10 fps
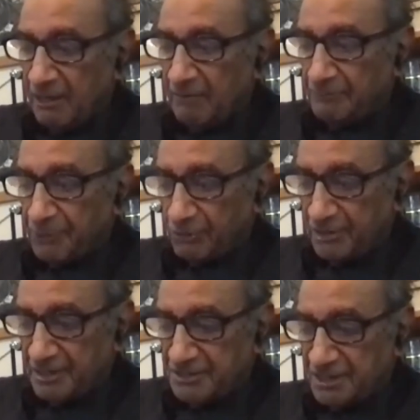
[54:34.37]

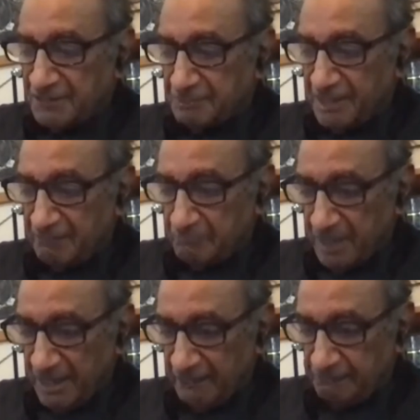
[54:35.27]
progress is being
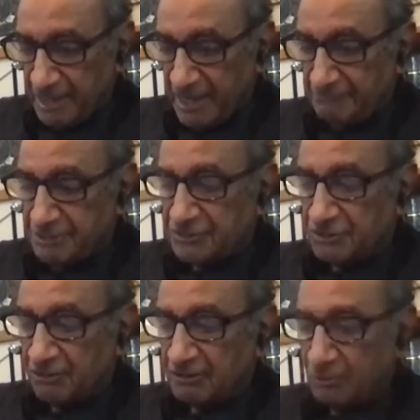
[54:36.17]
made. Perhaps it's
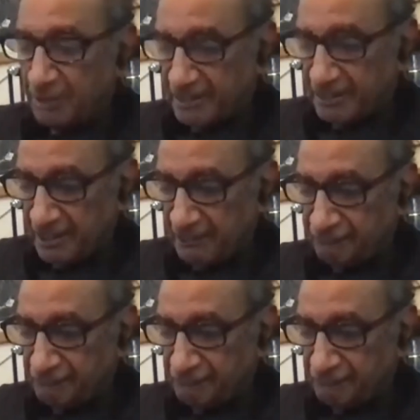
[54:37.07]
not quick enough,